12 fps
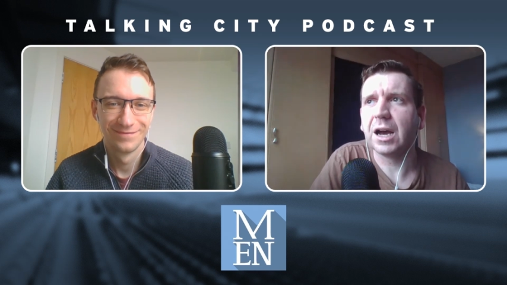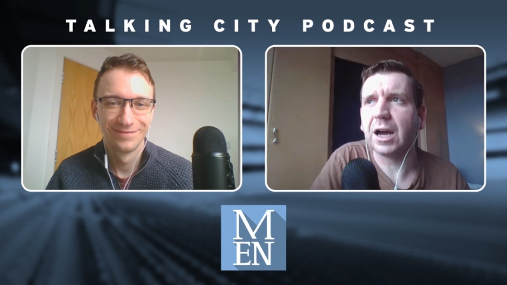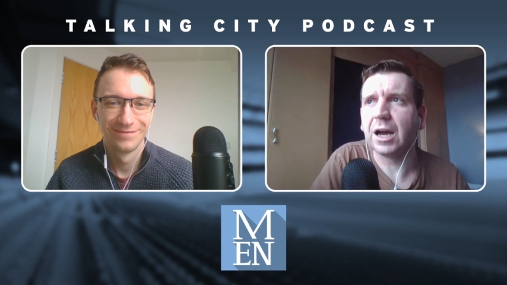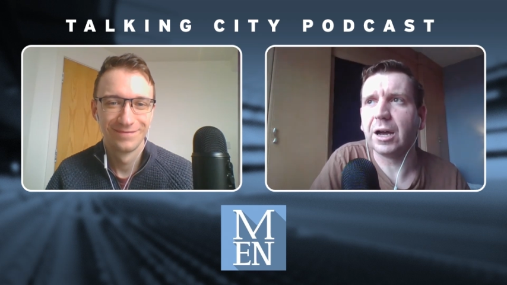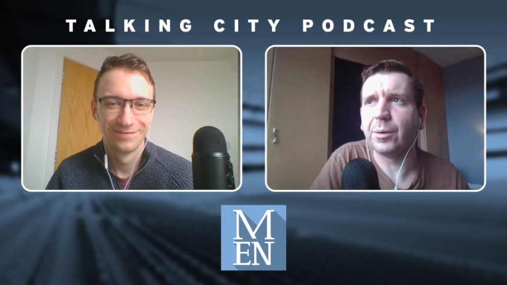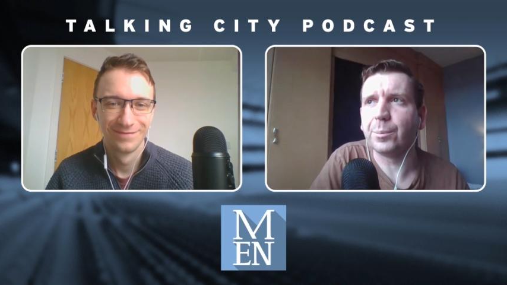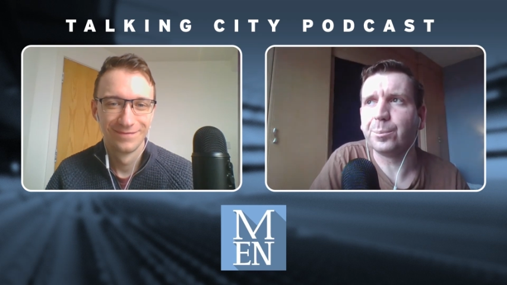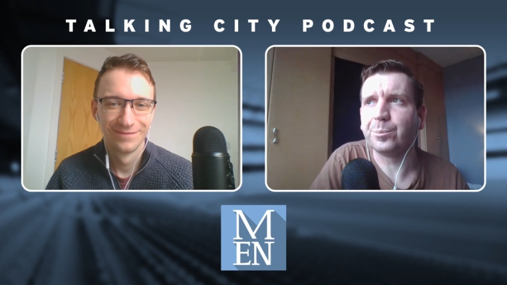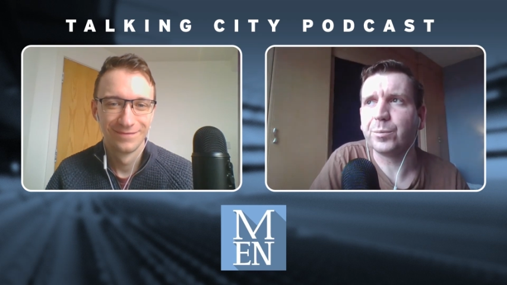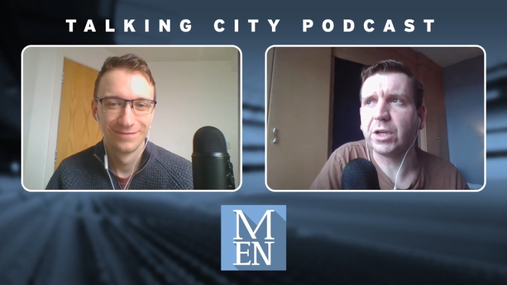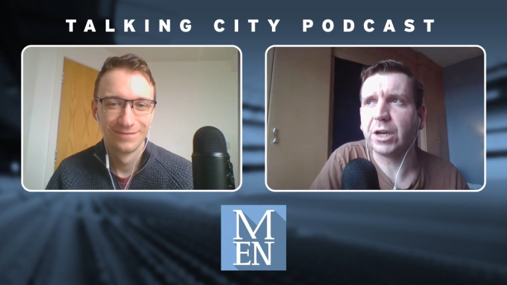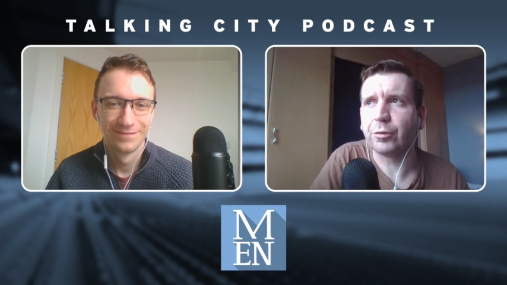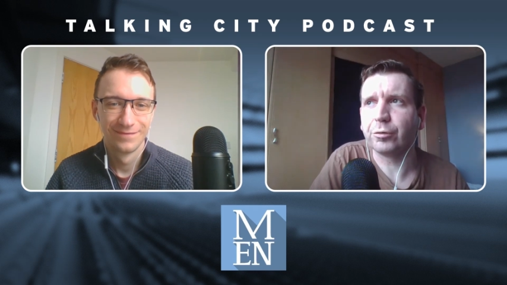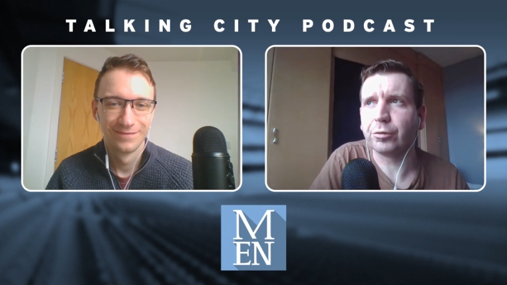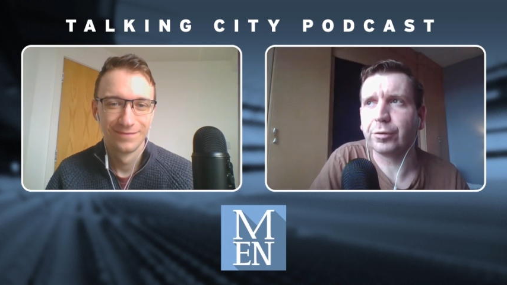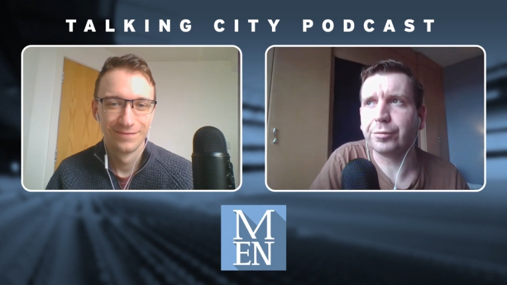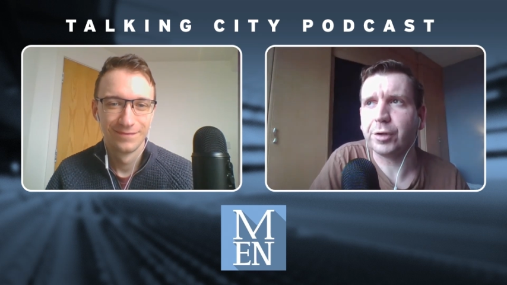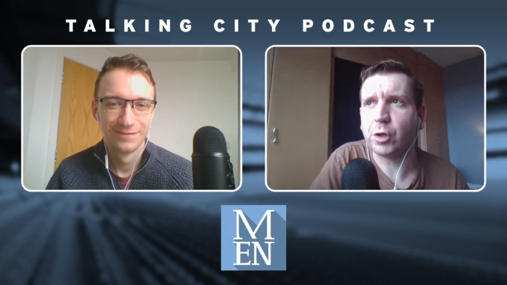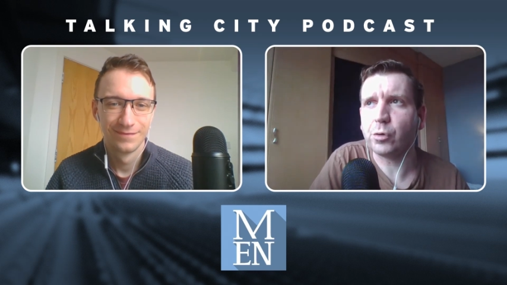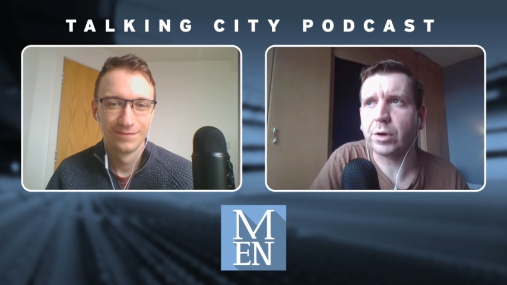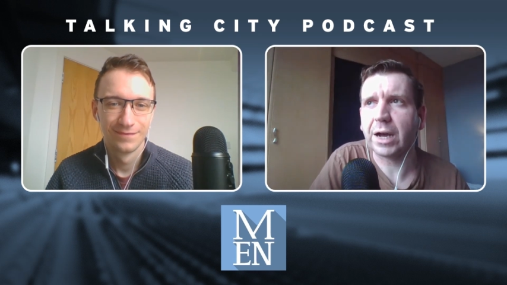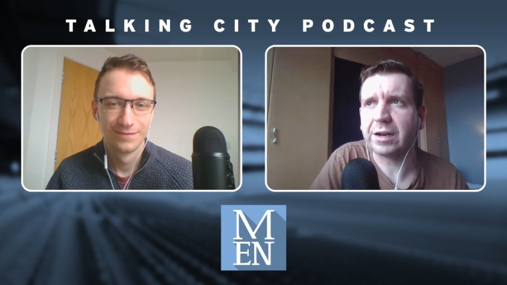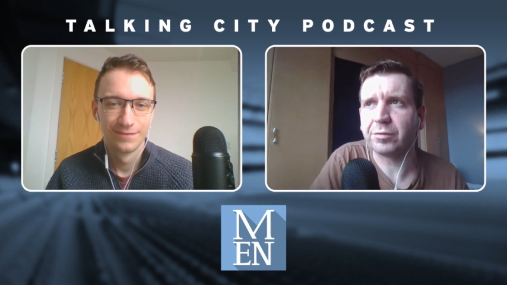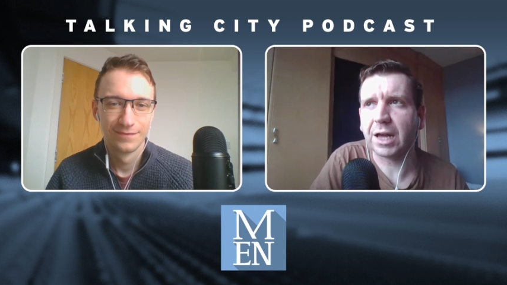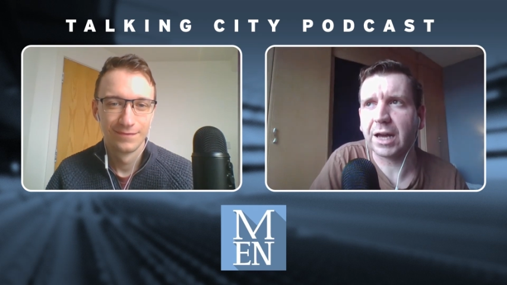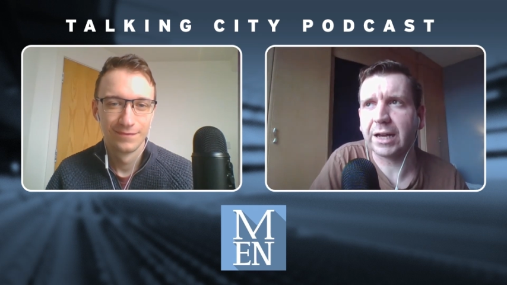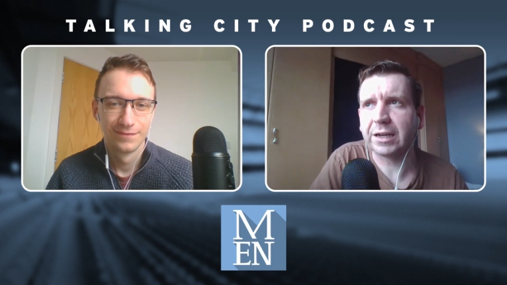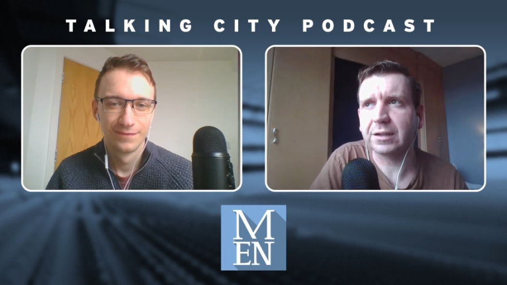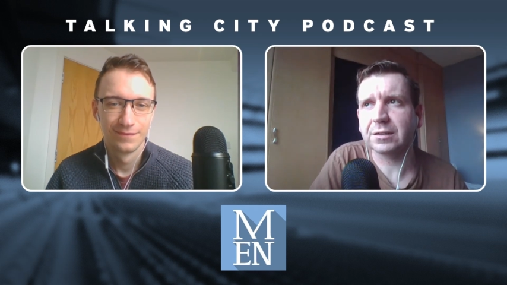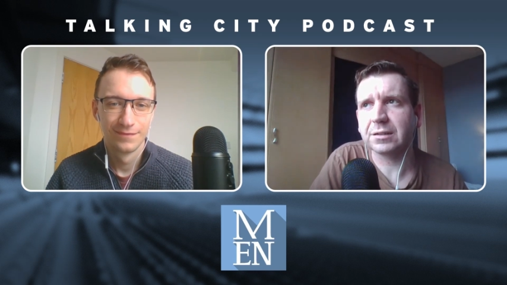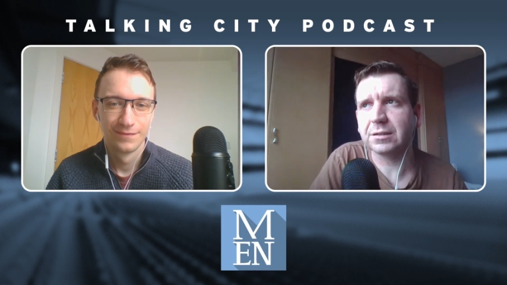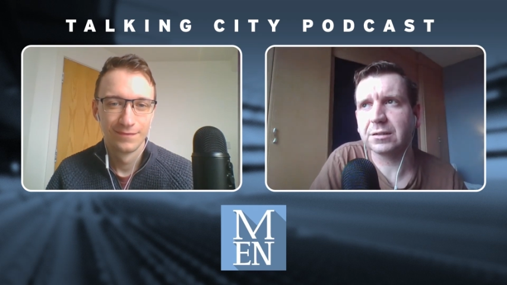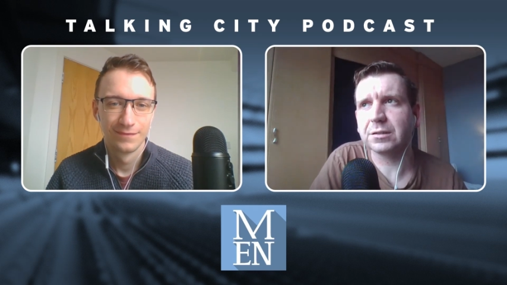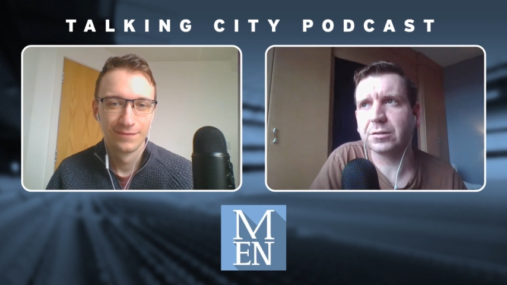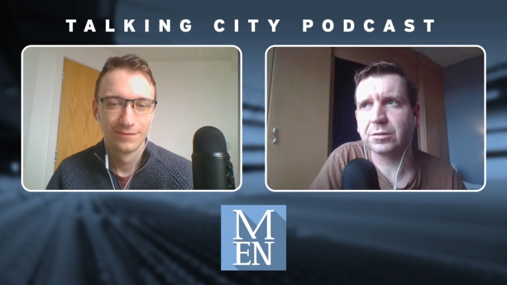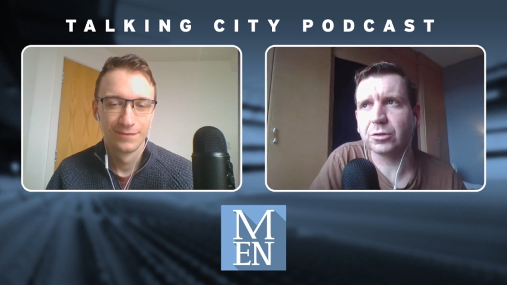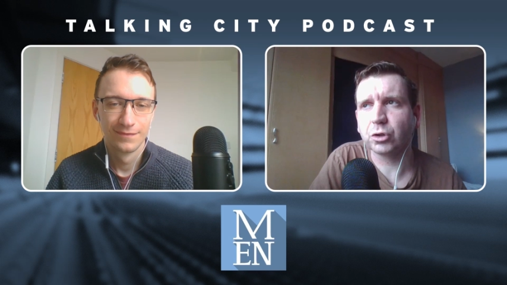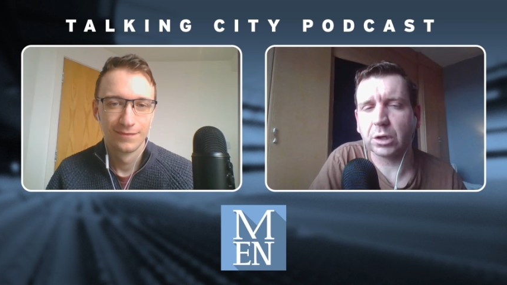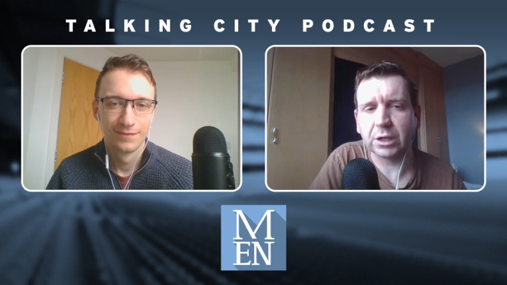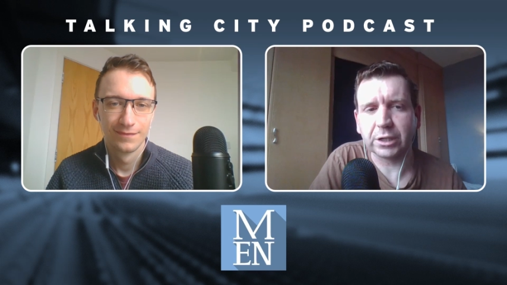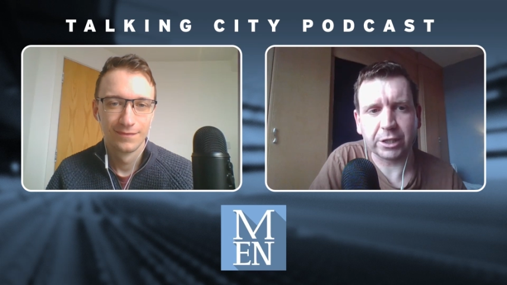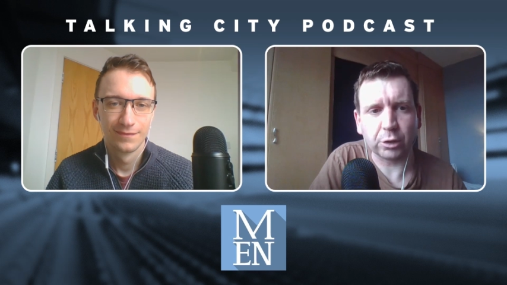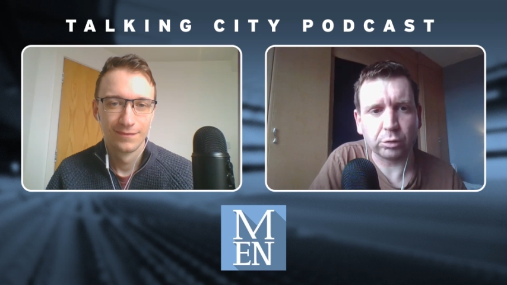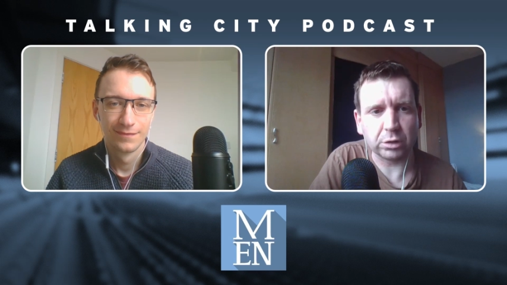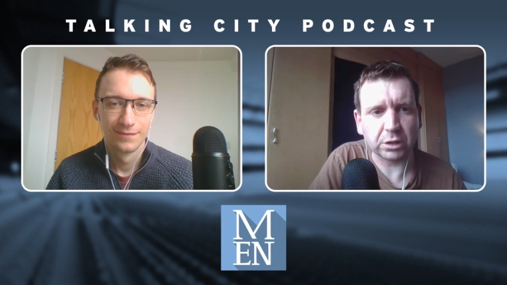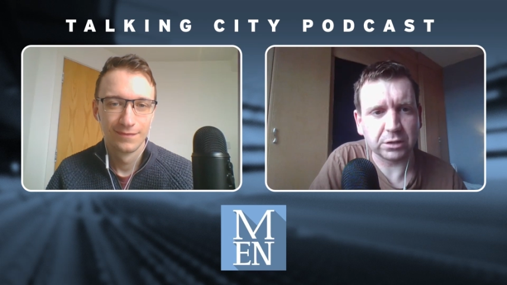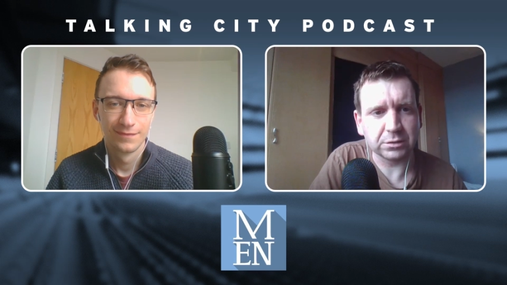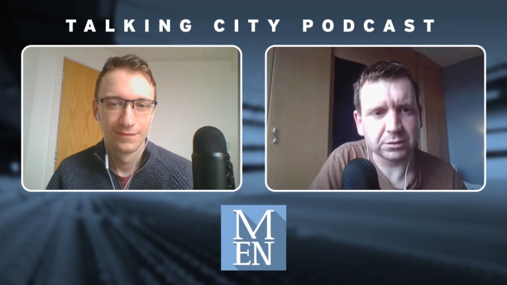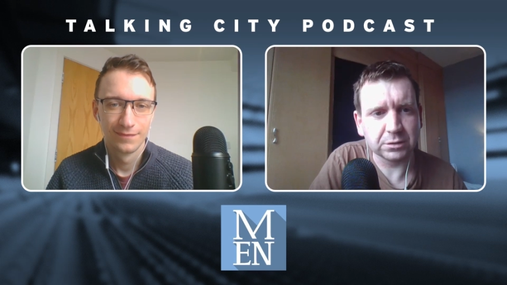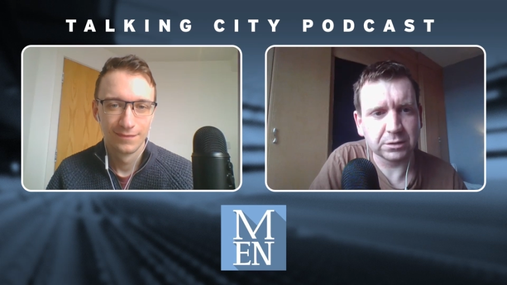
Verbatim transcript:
Speaker 1: Um, you know, there are a few kind of like Guardiola